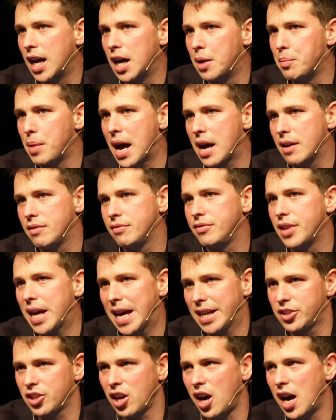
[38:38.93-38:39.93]
have
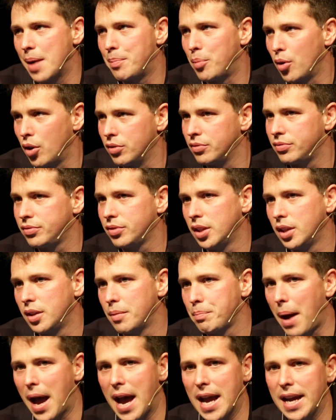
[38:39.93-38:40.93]
that type of
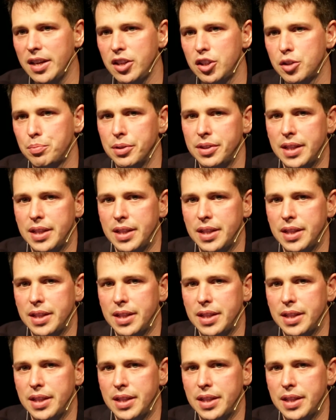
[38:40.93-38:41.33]
page,